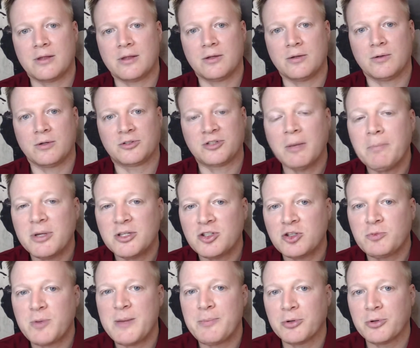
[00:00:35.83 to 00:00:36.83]
some business
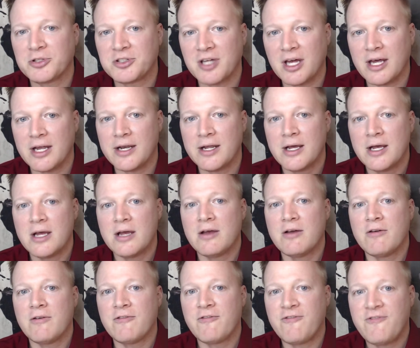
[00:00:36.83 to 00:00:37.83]
people said
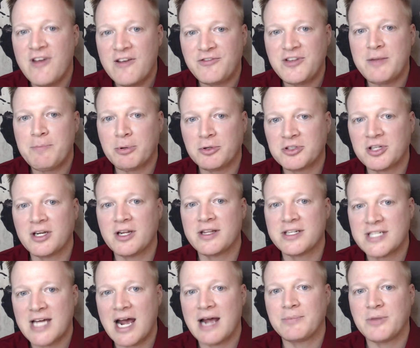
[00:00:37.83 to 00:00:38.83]
50% of the
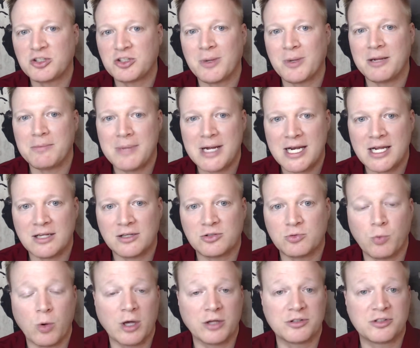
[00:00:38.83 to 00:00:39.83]
time they spent in meetings
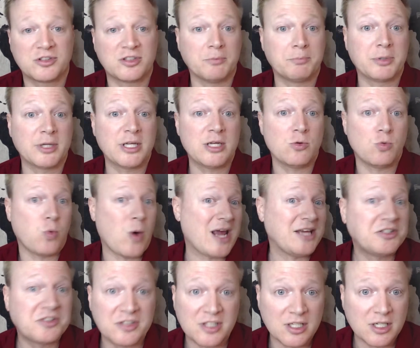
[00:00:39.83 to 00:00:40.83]
was simply
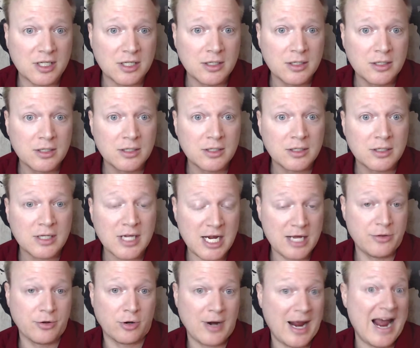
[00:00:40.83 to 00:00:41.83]
wasted.
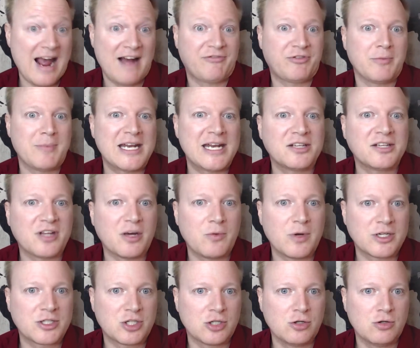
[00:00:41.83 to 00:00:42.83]
Either half the meetings they
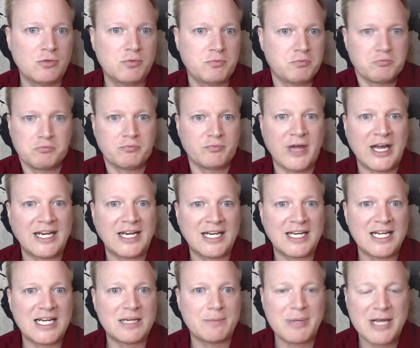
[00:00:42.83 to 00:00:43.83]
went to, they didn't
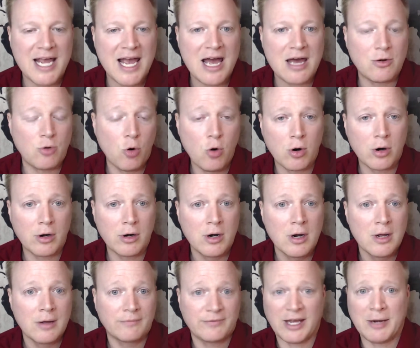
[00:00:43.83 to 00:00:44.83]
need to be at, or
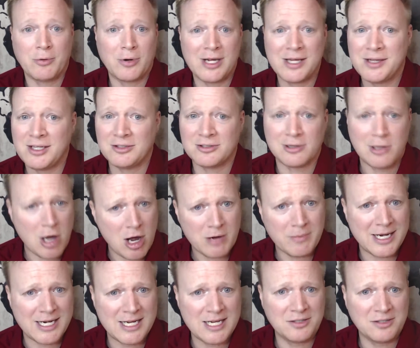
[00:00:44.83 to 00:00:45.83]
they were in these long
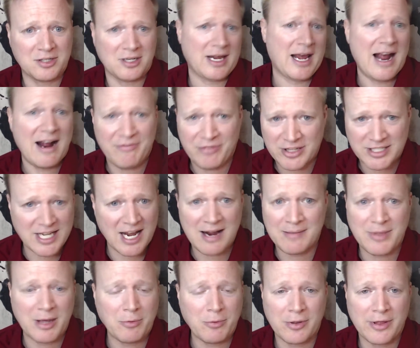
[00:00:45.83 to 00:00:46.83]
meetings and half the time
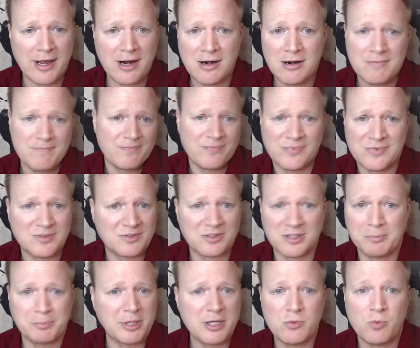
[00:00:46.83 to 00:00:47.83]
they were there
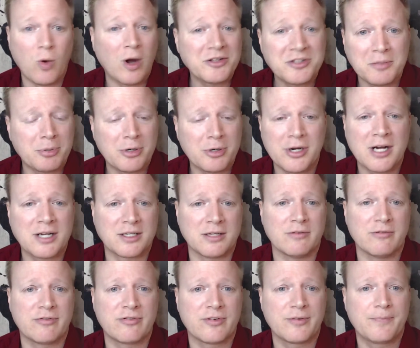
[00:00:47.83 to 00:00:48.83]
simply wasn't productive.